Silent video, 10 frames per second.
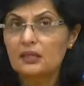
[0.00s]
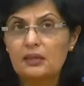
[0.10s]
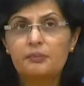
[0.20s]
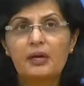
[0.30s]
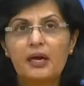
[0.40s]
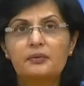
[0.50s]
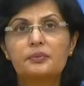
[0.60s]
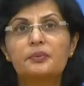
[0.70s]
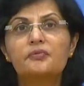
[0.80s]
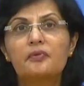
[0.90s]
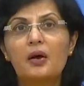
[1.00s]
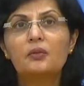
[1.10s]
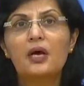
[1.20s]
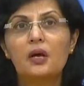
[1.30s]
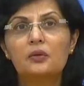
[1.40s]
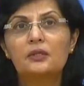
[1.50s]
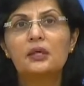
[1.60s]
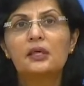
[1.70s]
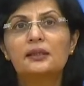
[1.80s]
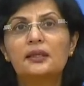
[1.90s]
deep dives, we found out
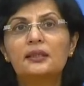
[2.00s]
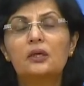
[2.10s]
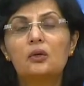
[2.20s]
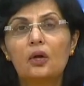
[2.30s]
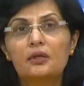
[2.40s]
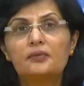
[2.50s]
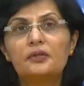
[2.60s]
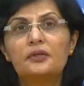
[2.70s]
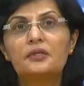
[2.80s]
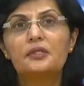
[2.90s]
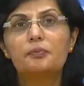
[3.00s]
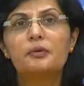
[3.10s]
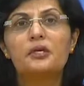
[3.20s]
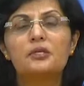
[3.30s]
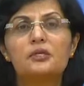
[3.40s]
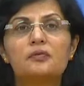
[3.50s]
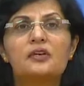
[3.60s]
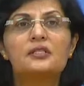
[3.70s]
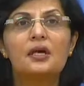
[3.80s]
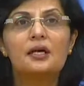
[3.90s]
that a lot of the recipients of
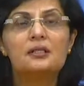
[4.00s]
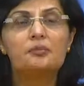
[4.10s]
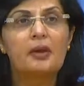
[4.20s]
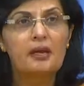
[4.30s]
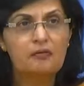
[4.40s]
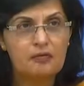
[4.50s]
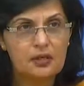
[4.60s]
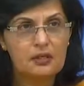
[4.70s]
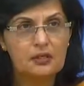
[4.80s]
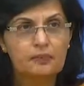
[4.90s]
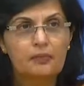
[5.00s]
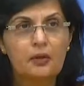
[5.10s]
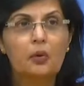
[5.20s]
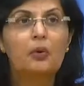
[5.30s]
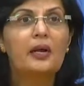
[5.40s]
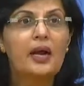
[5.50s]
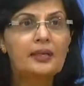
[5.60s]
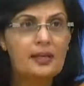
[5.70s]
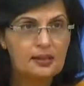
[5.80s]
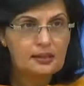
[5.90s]
Ehsaas benefits who are
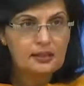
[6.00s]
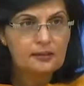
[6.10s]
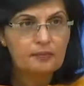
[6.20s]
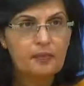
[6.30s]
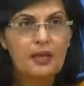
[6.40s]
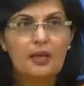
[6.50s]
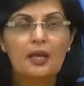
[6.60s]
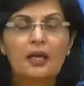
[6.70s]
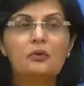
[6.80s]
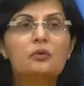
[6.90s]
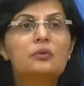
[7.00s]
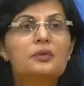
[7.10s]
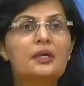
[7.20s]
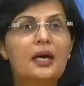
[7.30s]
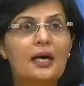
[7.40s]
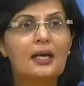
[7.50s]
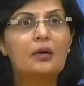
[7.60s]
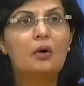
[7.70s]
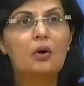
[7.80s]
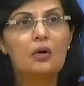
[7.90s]
adults and who
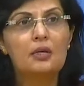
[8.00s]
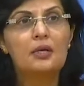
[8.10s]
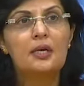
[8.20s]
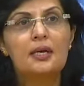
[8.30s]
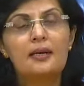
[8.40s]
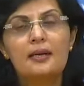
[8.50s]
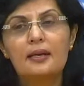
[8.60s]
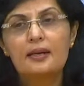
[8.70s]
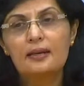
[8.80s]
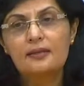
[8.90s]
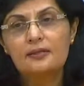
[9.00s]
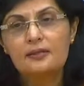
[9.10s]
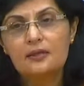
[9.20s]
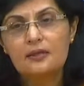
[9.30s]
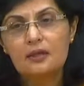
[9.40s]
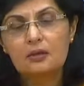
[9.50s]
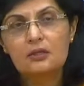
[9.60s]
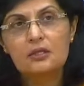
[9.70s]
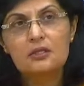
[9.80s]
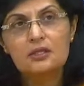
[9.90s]
rely on uh, uh,
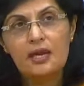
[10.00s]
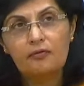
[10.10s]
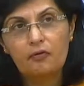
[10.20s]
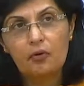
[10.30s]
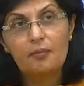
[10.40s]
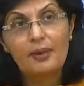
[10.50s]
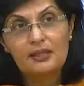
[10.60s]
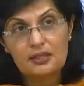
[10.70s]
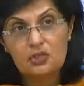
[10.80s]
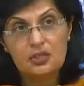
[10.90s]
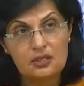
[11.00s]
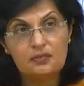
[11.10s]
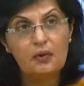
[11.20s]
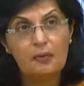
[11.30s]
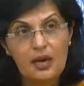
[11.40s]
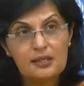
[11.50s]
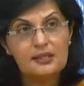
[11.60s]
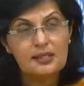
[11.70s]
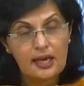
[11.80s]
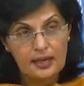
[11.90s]
cell phone messages from our
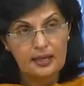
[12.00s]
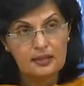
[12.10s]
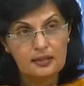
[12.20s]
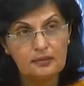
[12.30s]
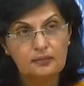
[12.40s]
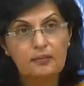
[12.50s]
side